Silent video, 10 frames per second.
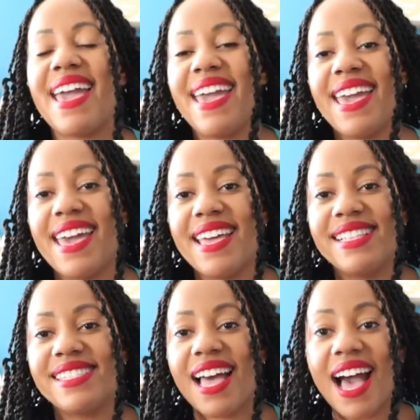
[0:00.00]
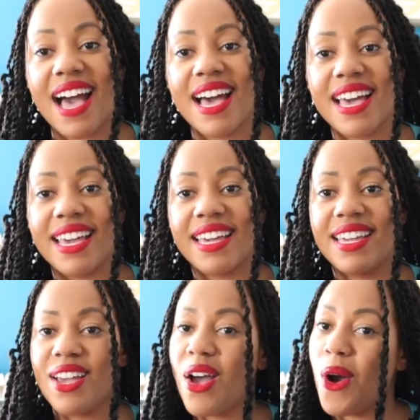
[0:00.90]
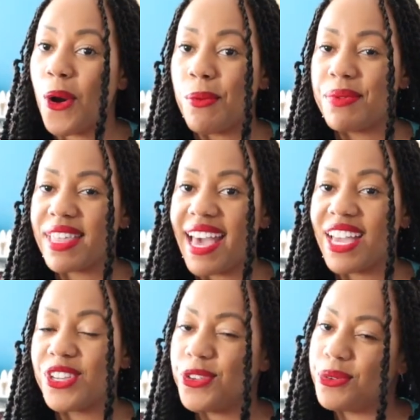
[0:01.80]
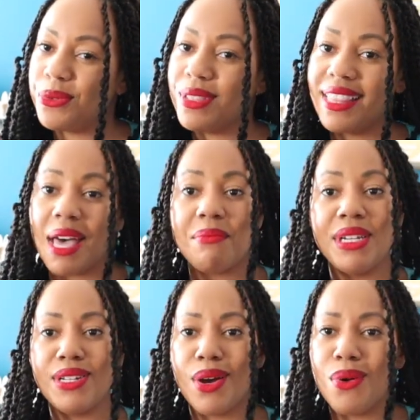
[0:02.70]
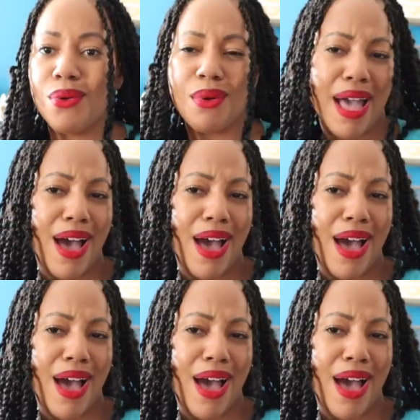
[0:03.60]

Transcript: And I hope that you let me know